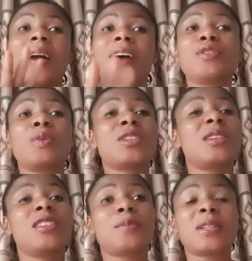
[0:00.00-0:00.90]
After
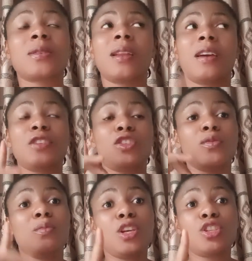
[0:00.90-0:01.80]
watching this particular
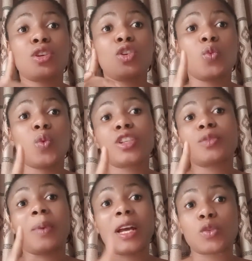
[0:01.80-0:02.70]
video, make sure you
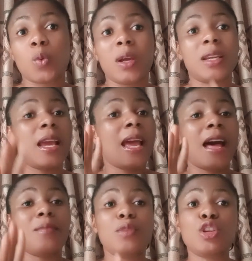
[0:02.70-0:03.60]
watch part 1
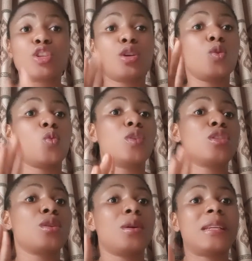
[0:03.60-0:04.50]
and make sure you
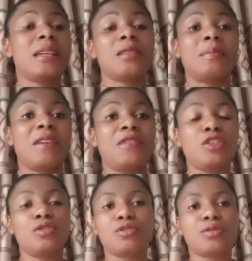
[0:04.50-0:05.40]
watch others of my video.